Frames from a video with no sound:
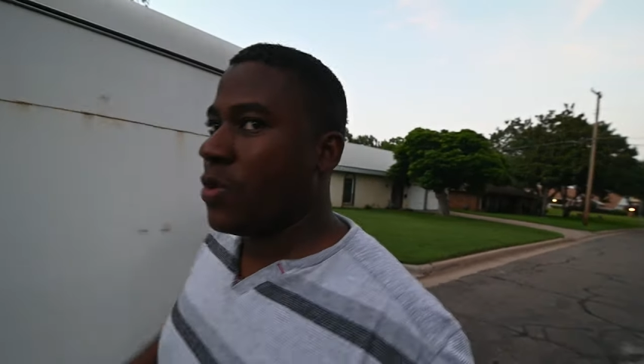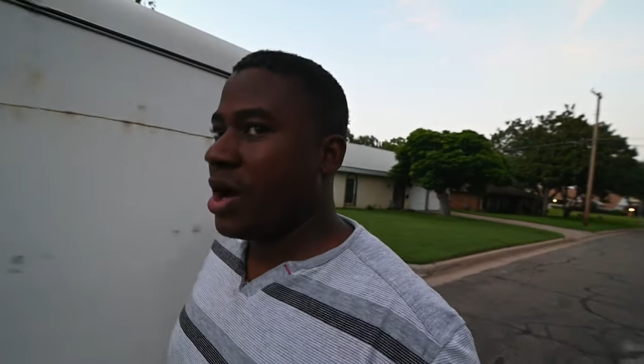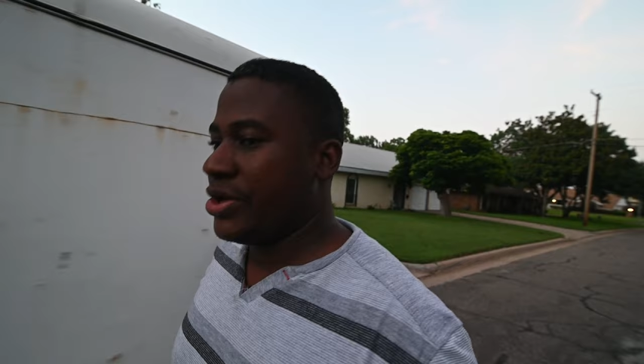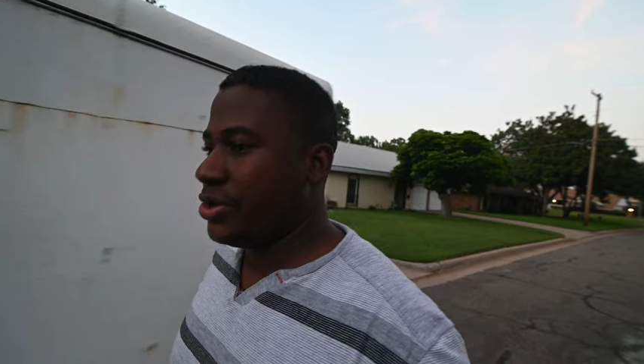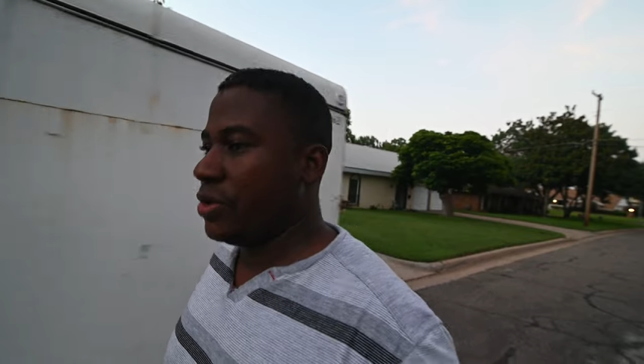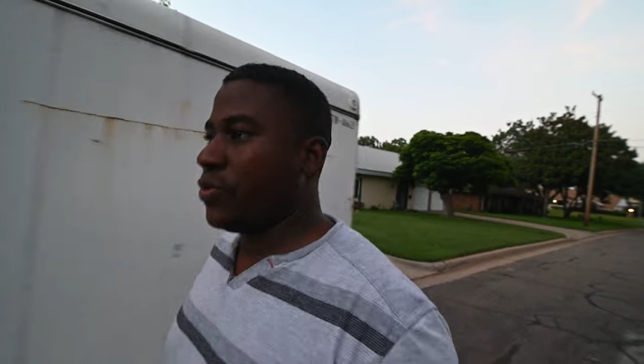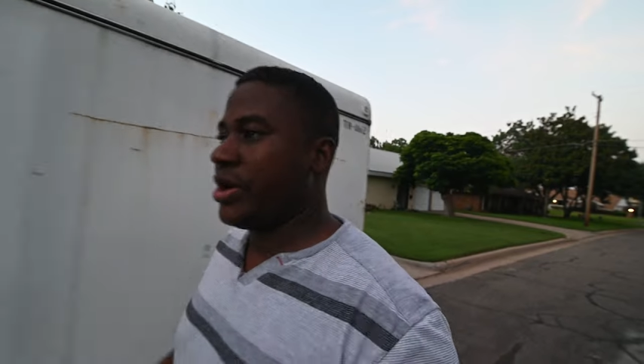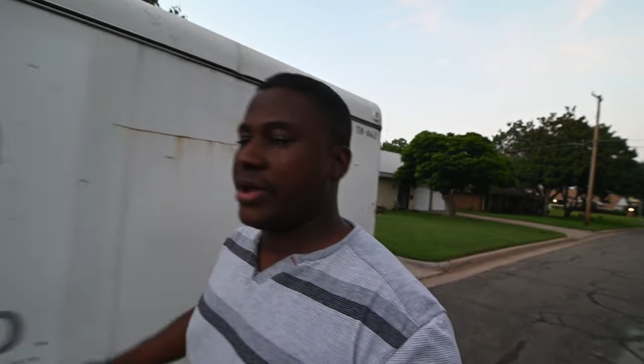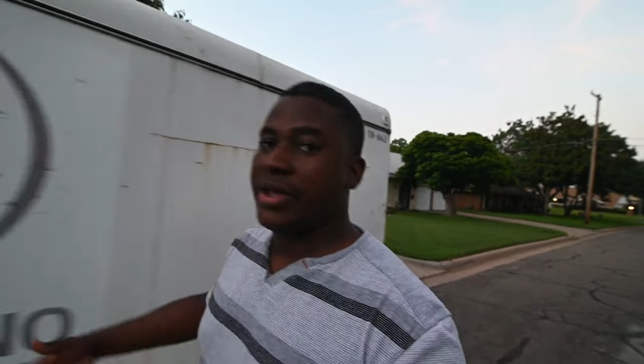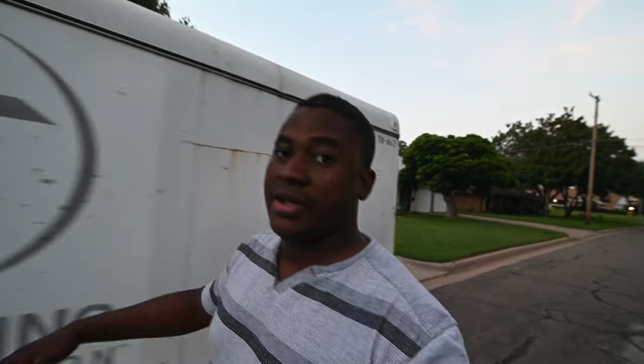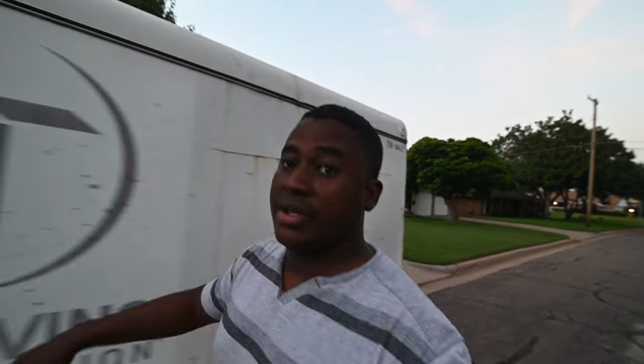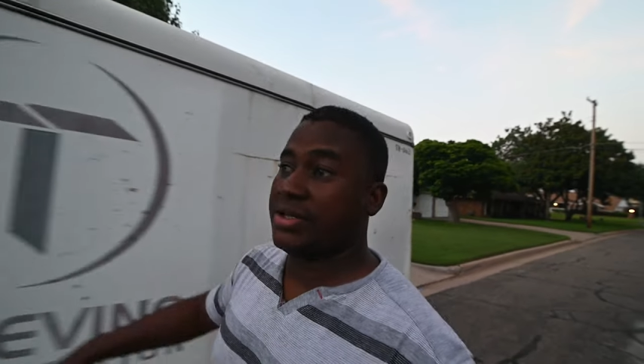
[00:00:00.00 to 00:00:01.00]
while you're
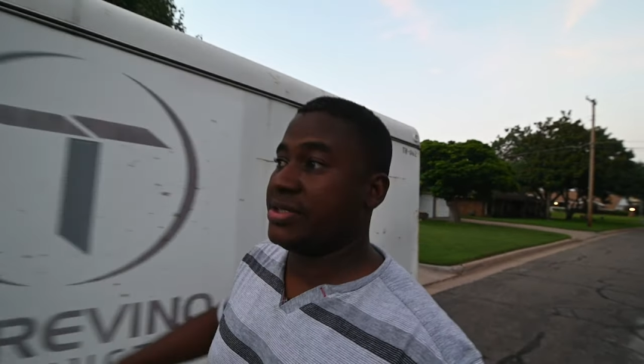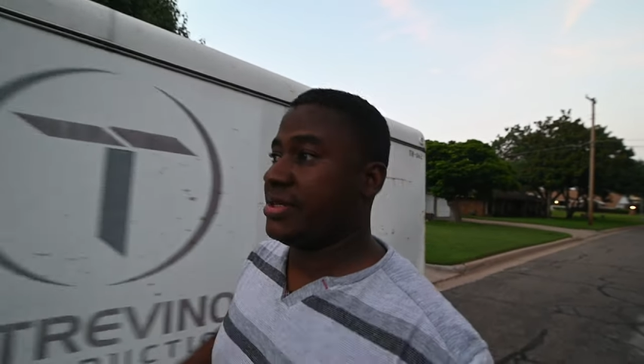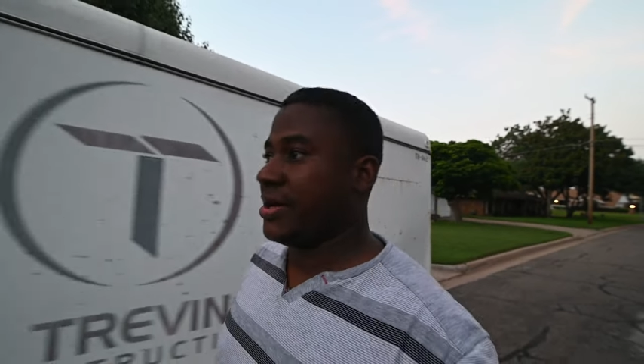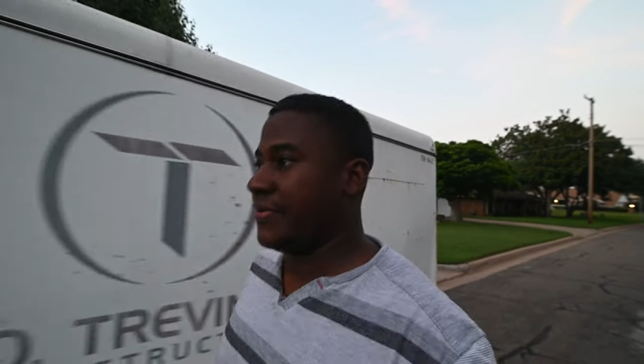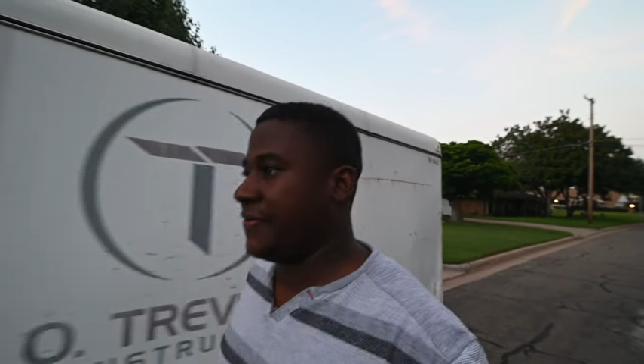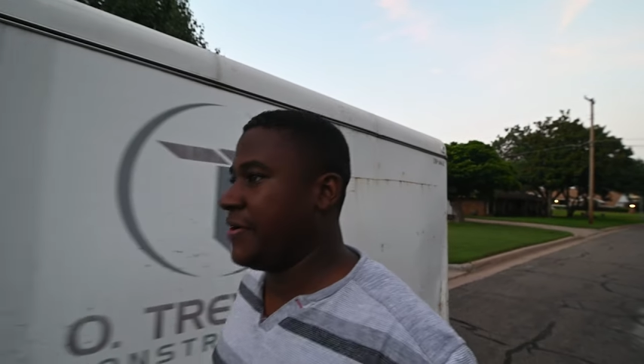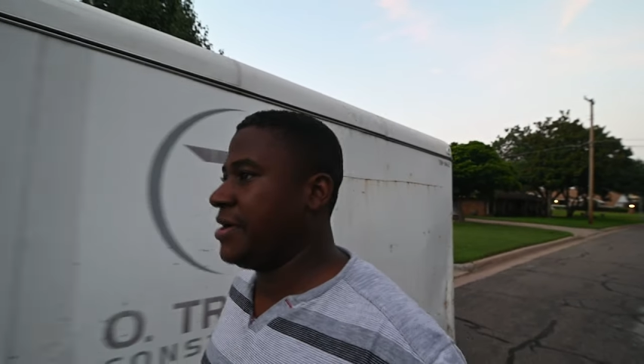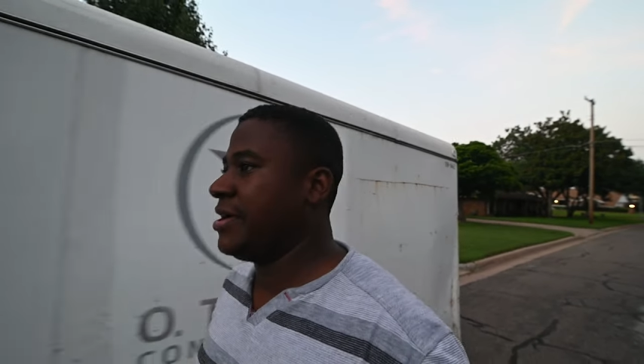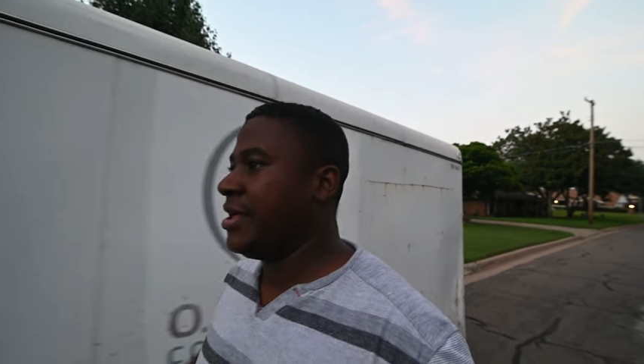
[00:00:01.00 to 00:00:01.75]
working and stuff,